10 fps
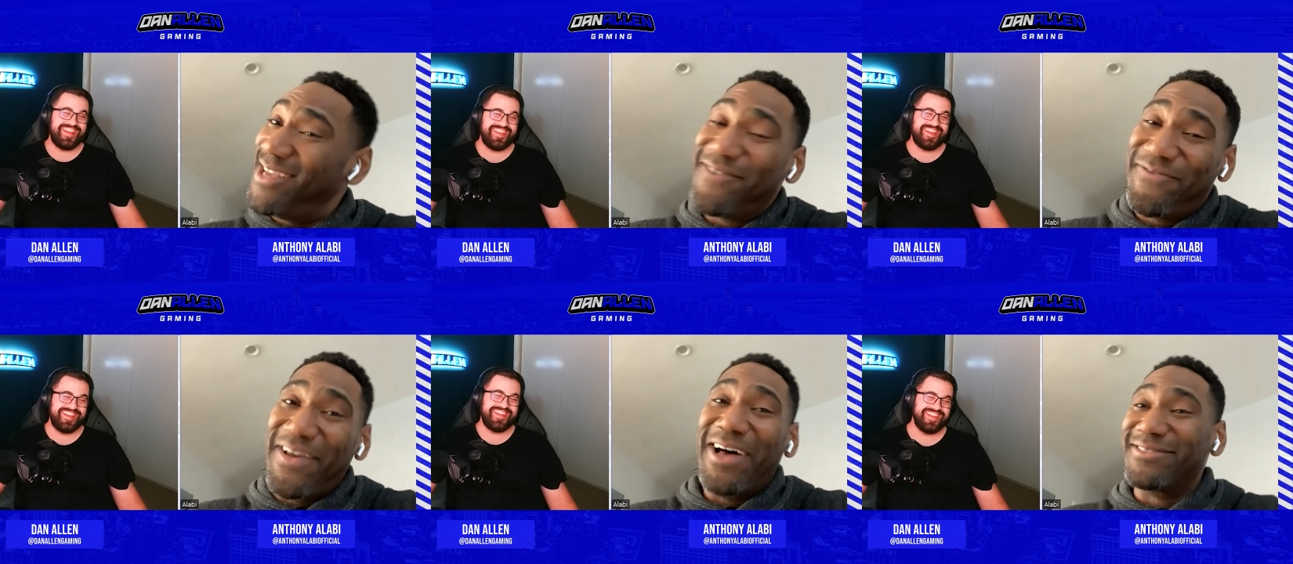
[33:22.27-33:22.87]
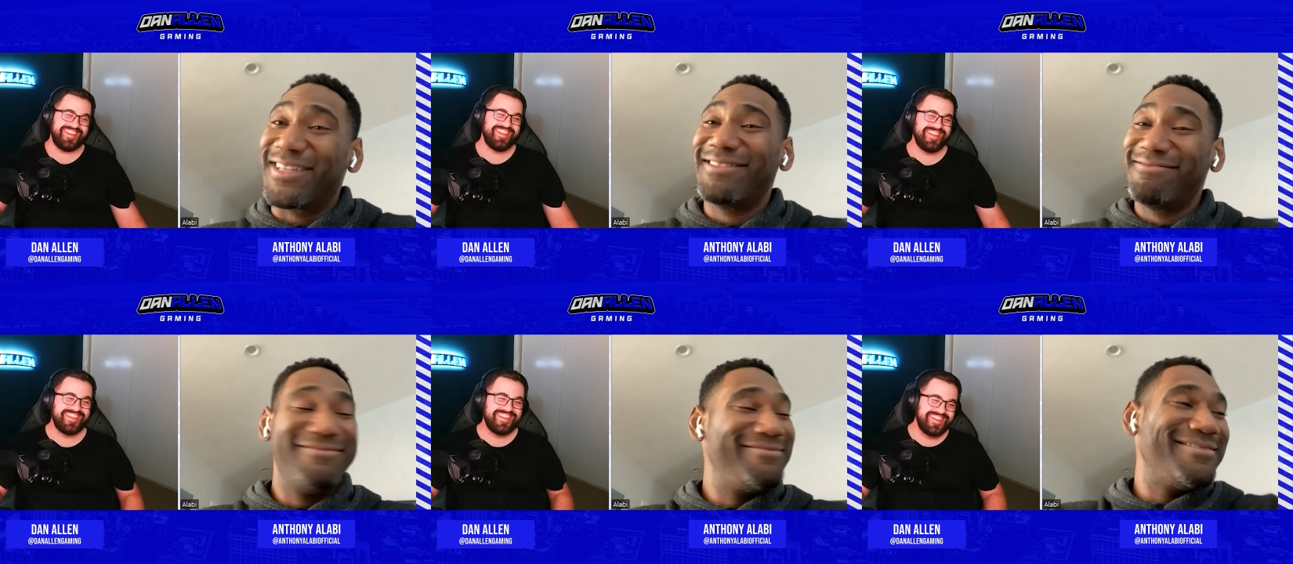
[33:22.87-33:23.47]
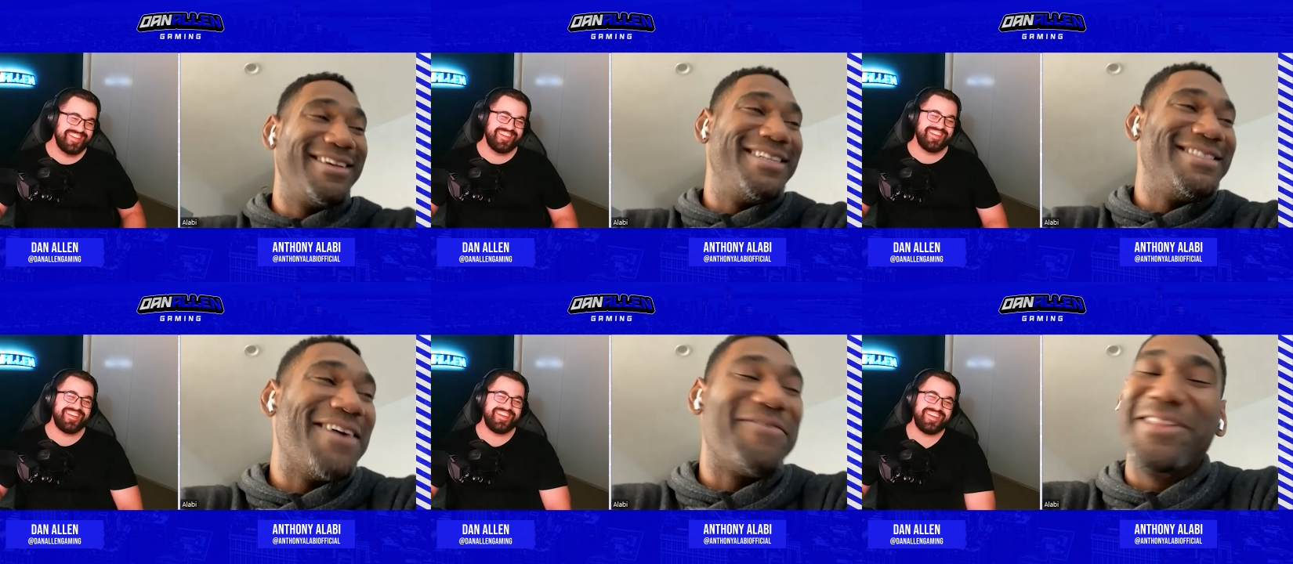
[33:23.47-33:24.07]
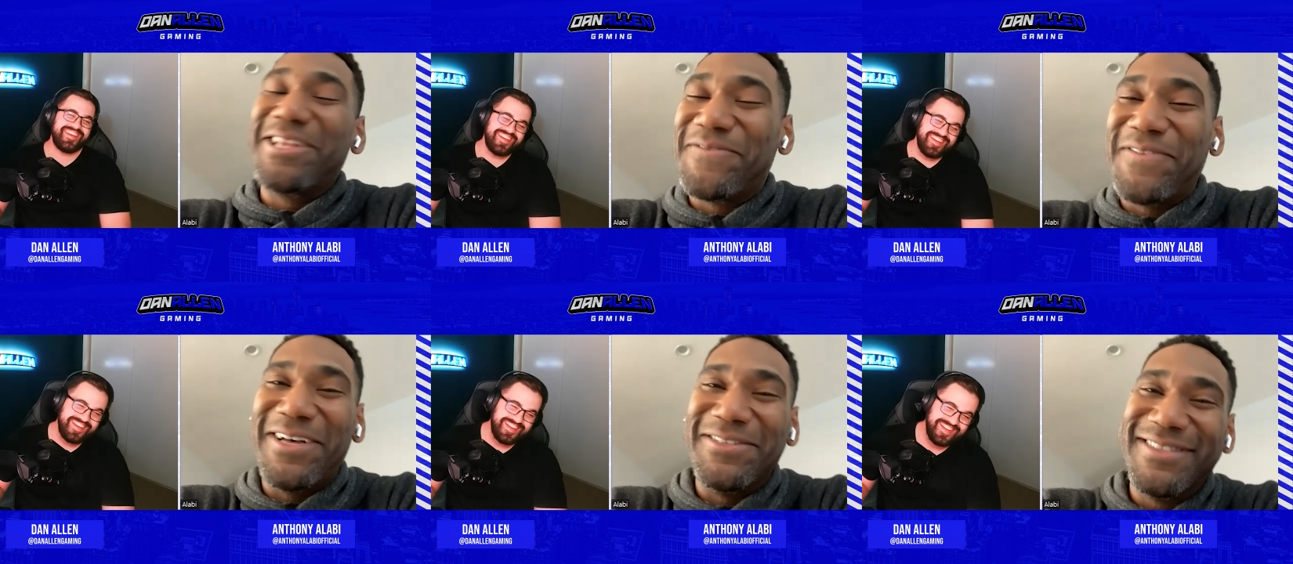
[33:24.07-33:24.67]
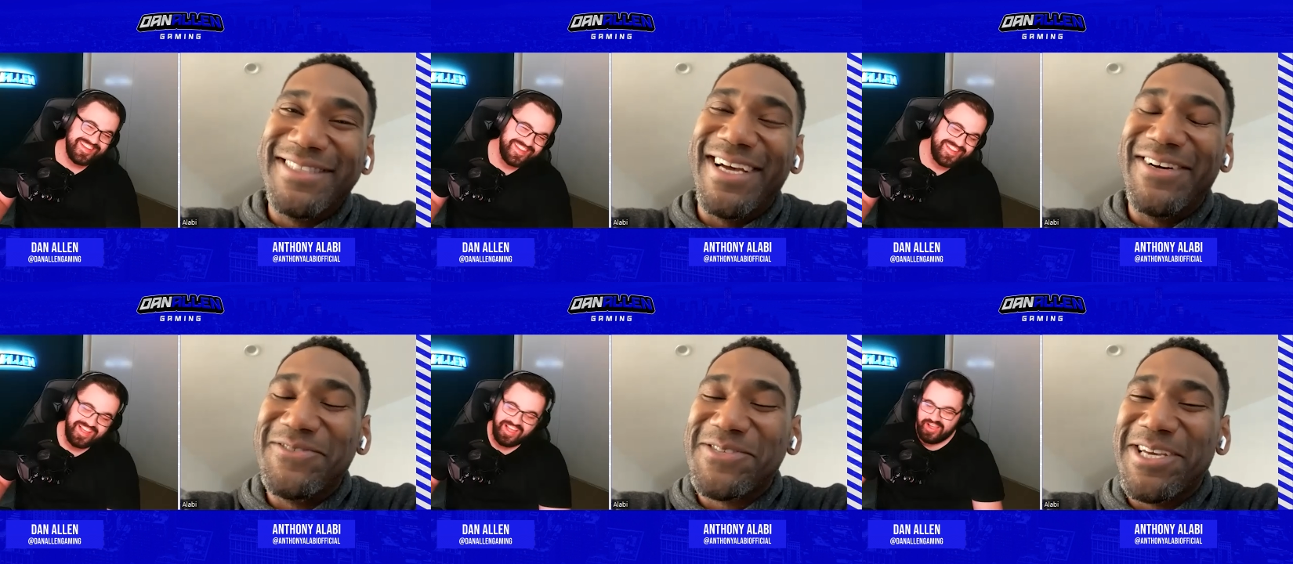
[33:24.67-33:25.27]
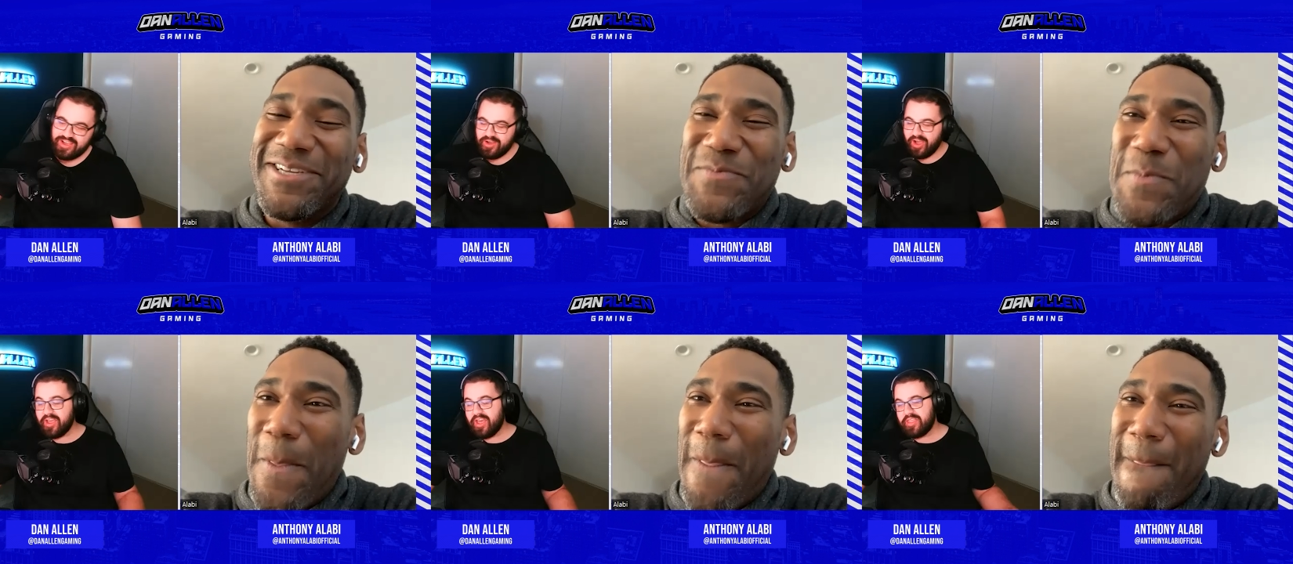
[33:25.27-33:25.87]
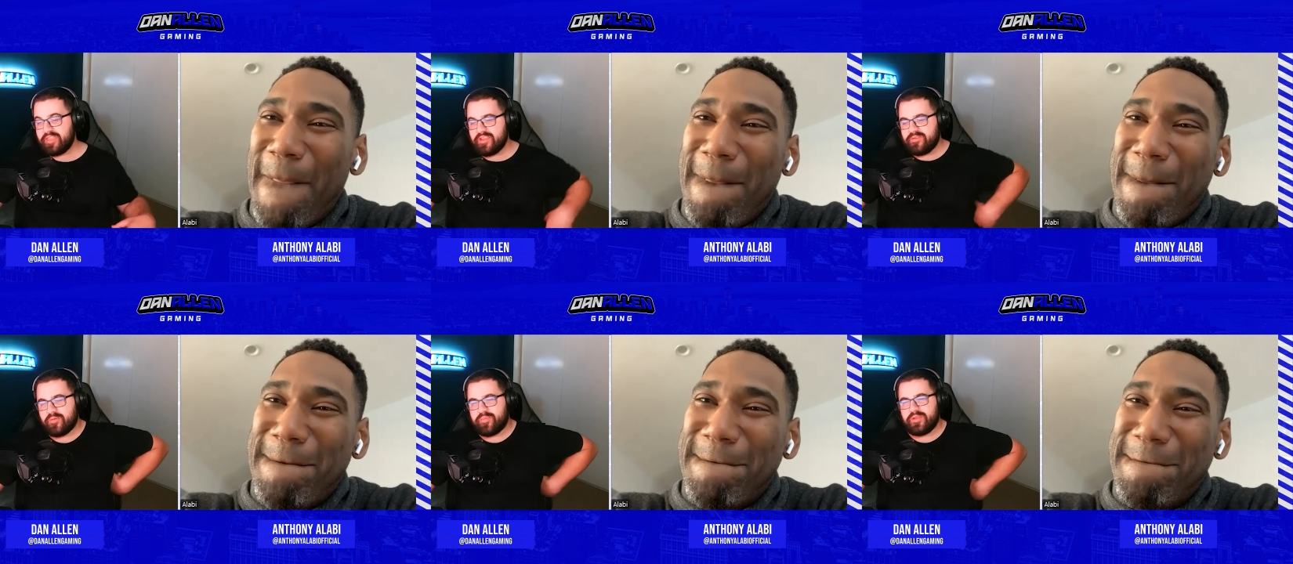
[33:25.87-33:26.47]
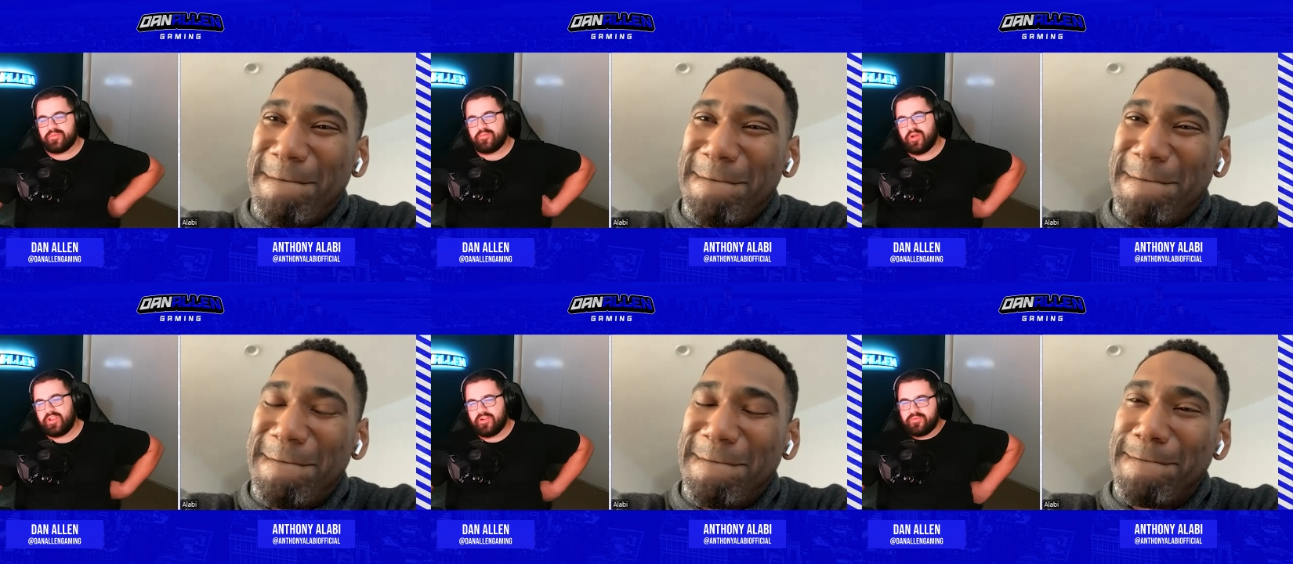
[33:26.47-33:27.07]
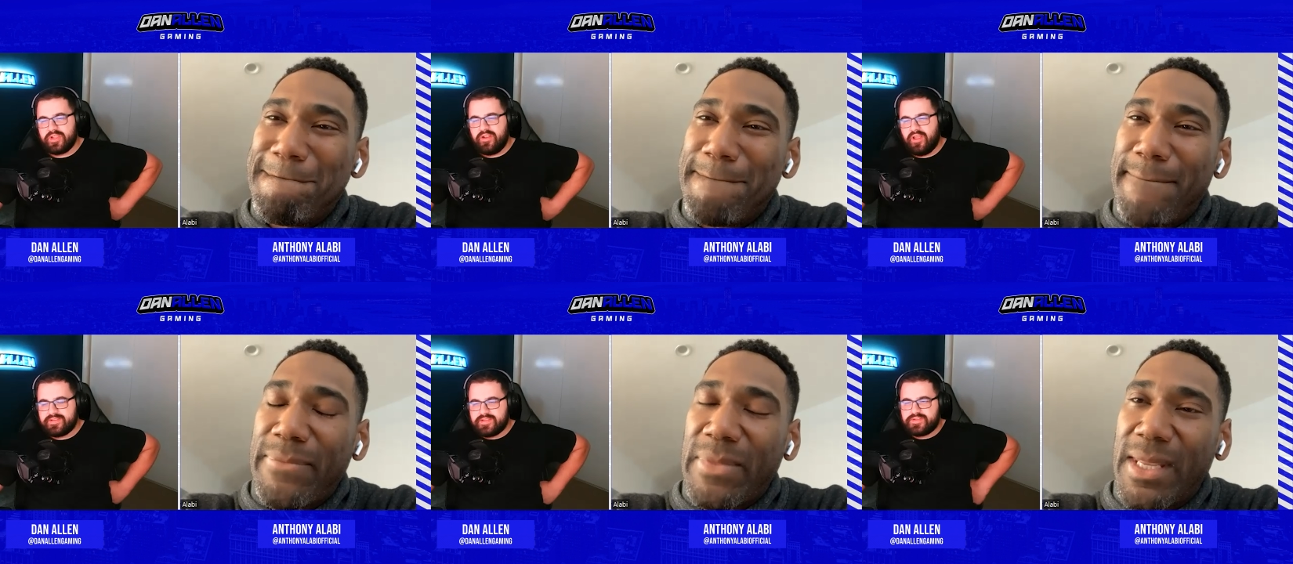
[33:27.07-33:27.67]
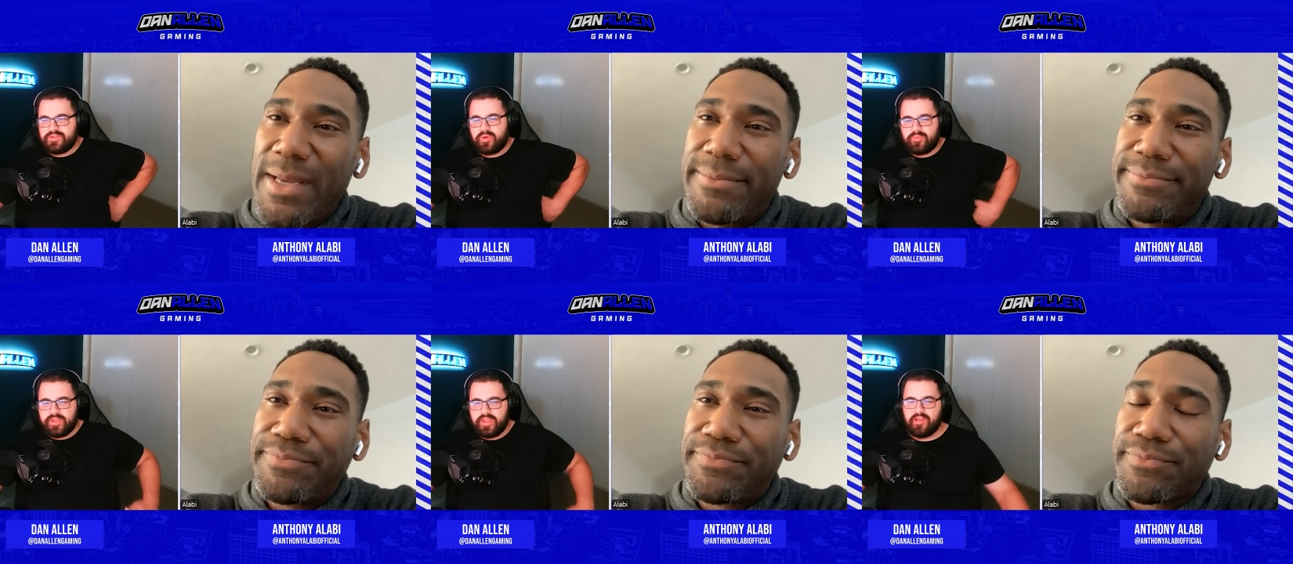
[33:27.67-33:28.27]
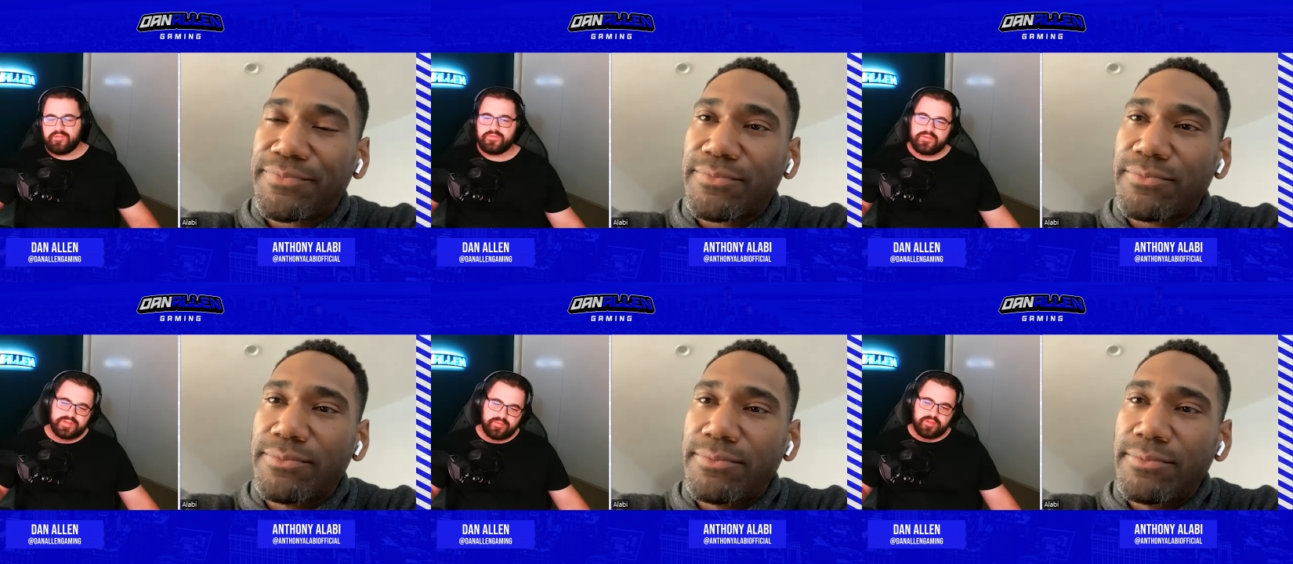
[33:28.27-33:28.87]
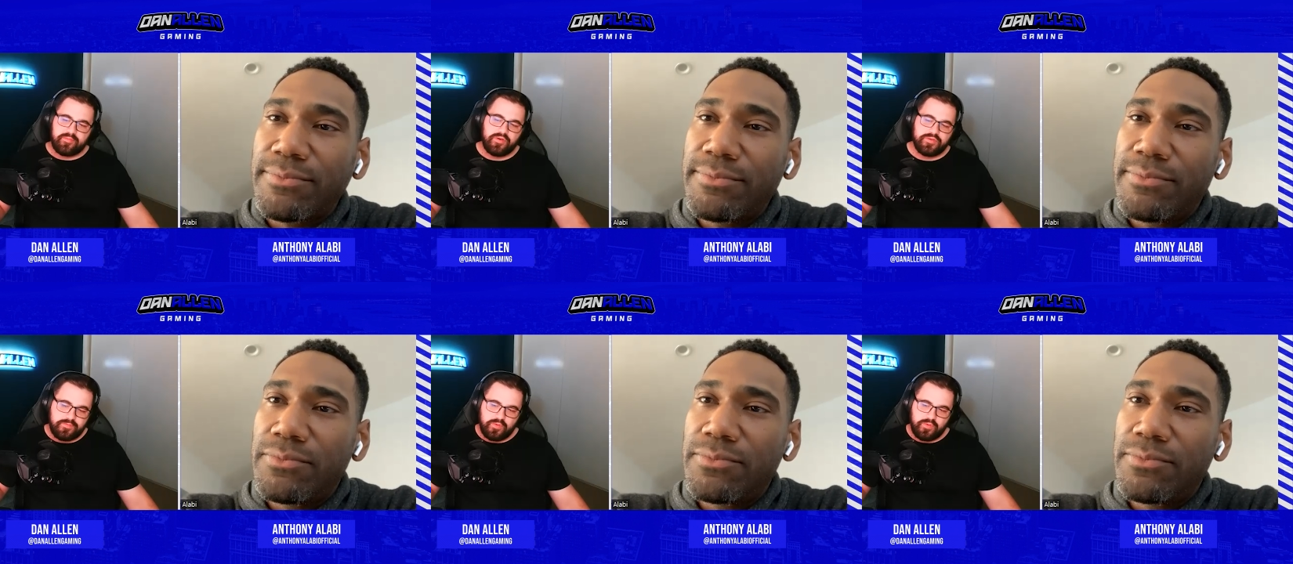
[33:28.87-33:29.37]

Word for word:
Speaker 1: it felt. It definitely felt. Uh, no, it was good.
Speaker 2: I, I, think what people might not realize is you probably have some of the most